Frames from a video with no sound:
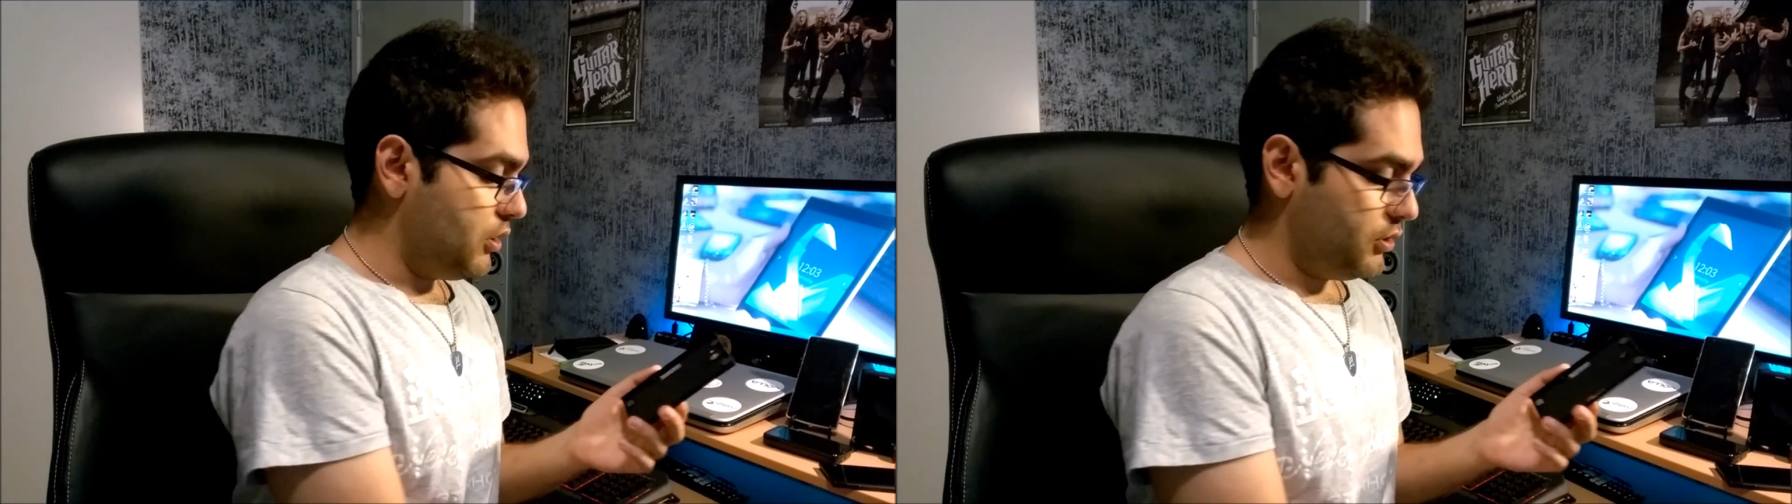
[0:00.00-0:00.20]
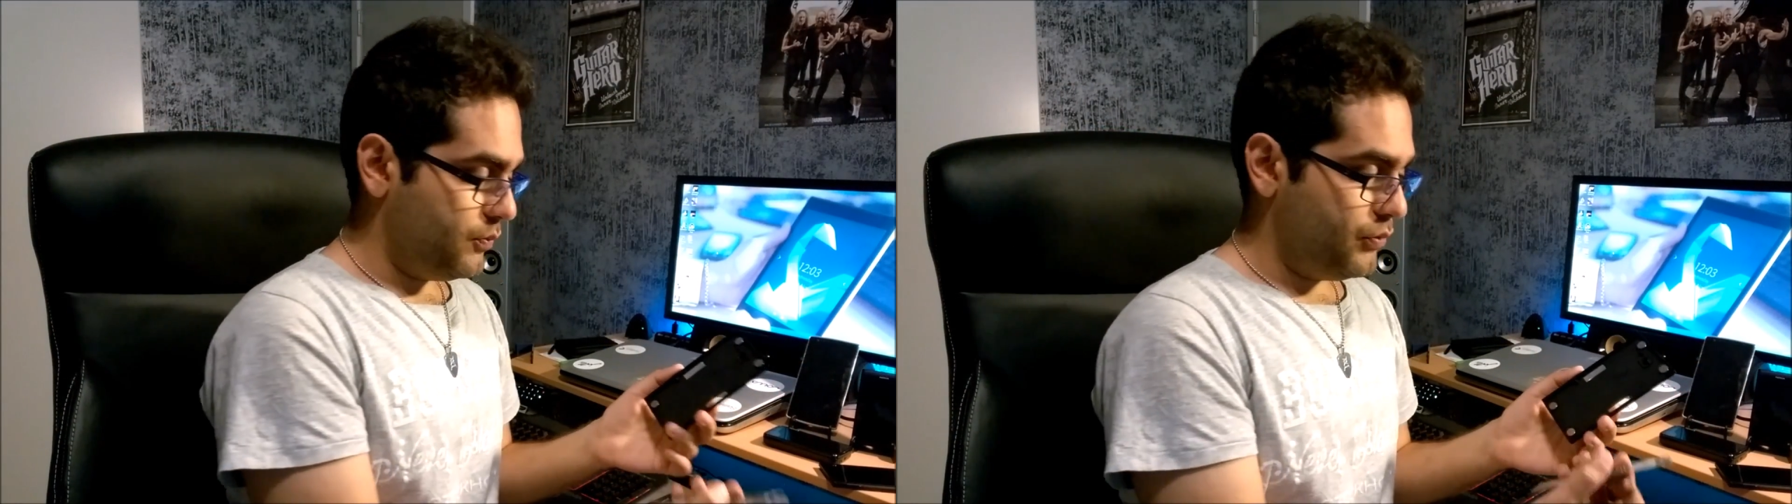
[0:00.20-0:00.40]

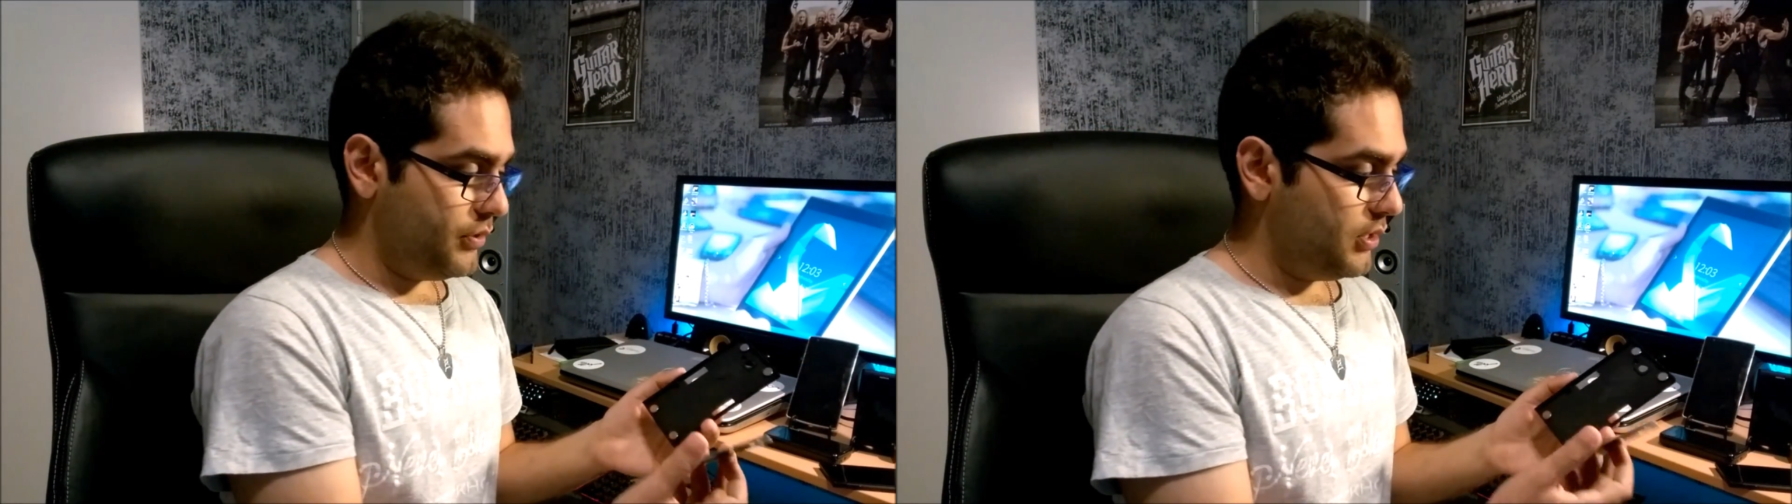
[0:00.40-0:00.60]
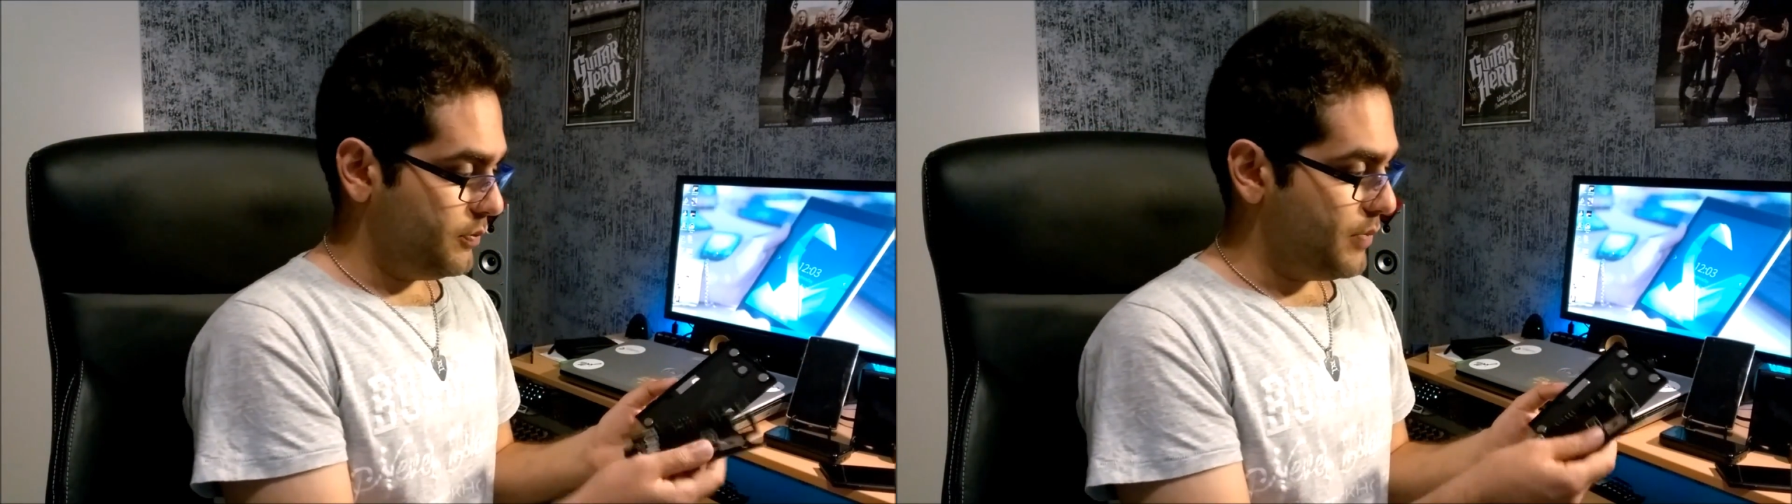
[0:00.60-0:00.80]
just put
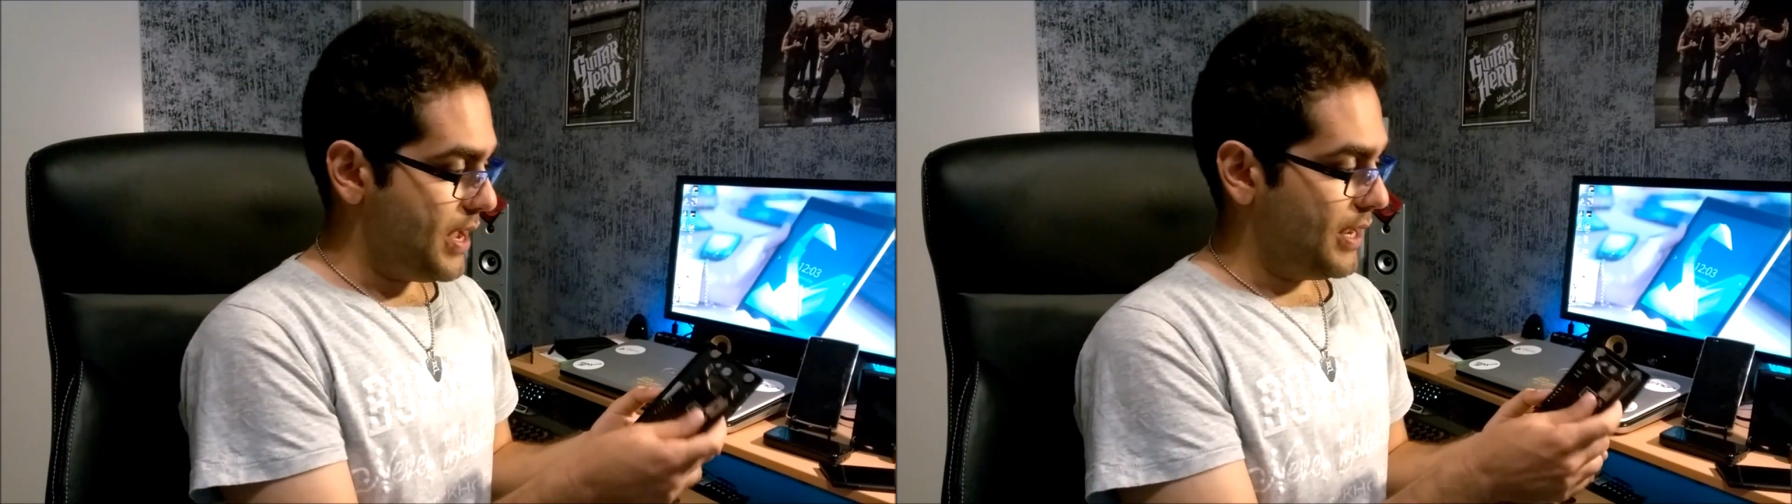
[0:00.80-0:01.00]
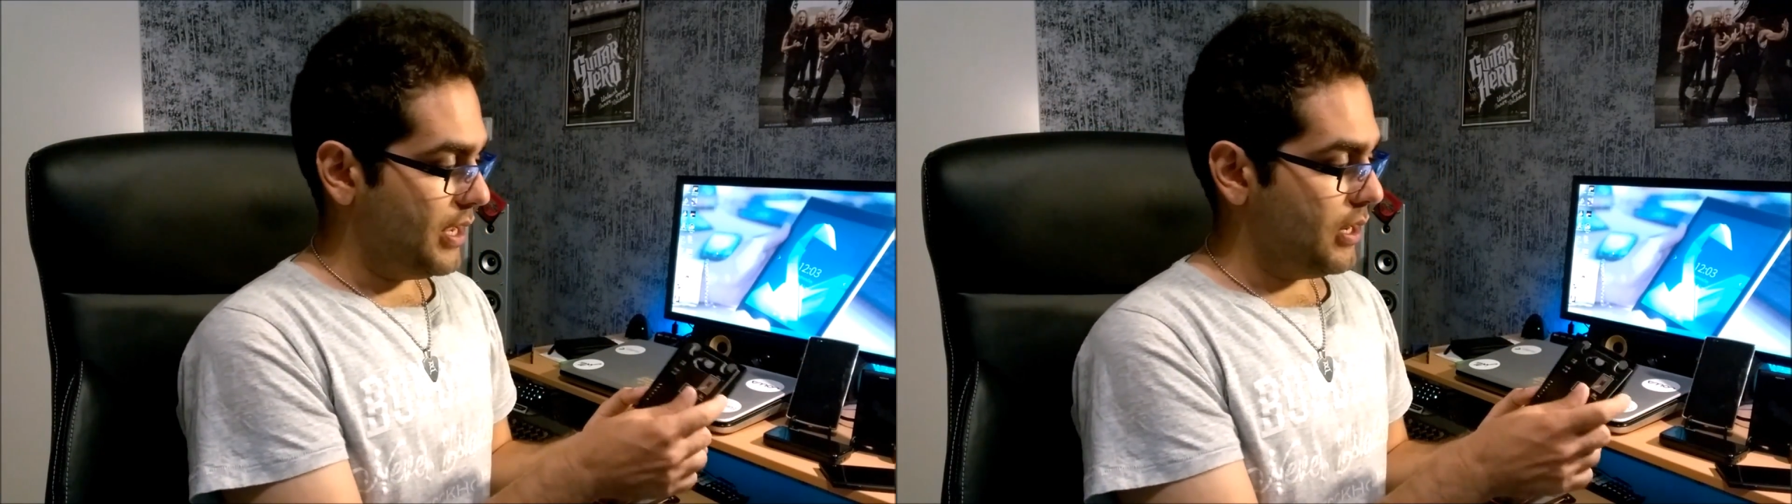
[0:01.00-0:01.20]
this
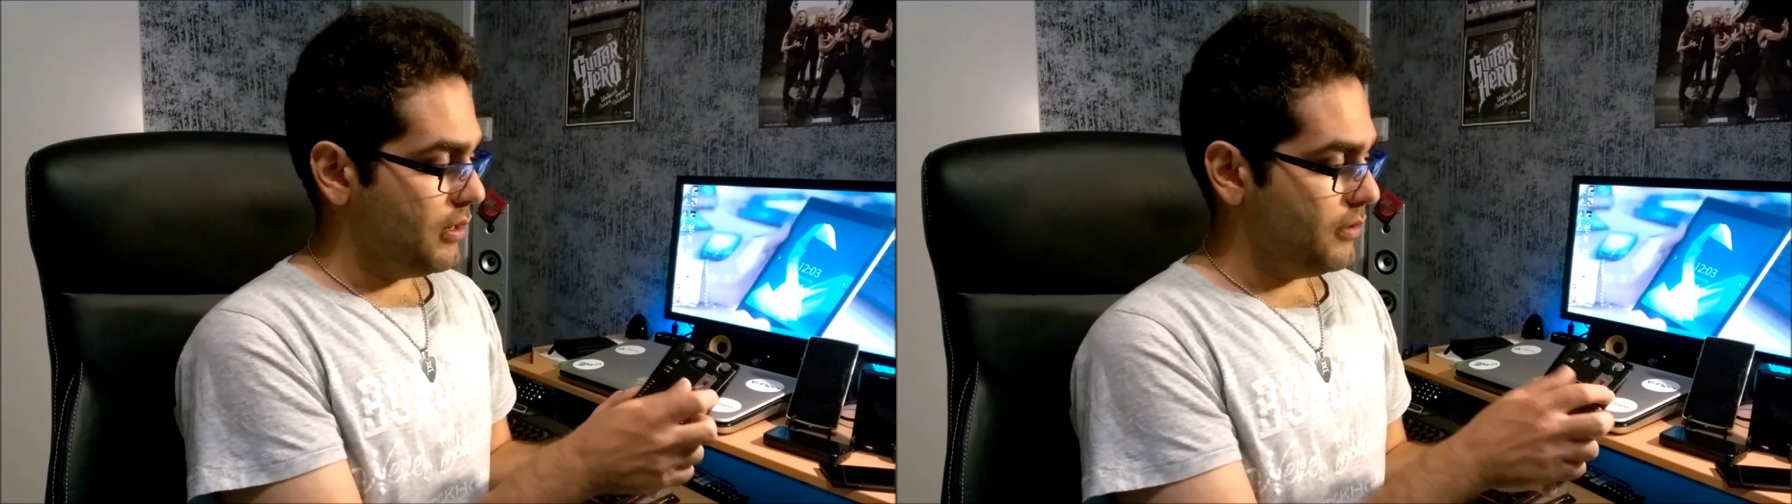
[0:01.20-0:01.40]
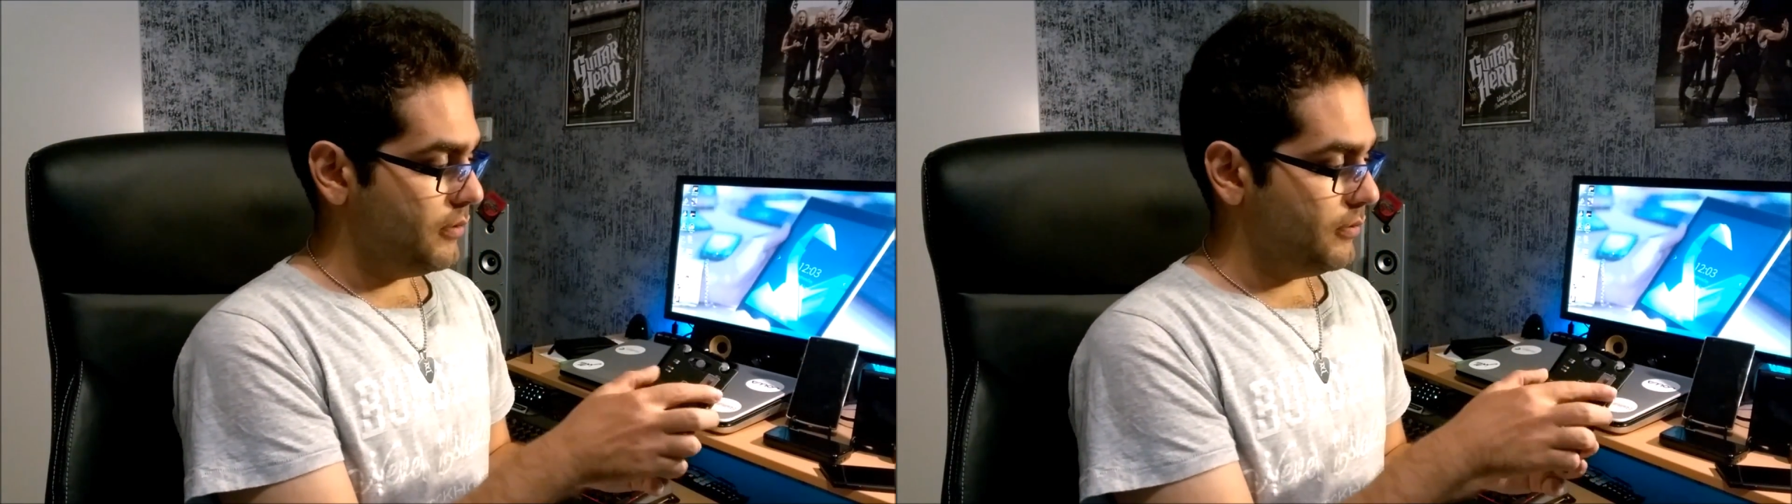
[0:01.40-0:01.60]
back in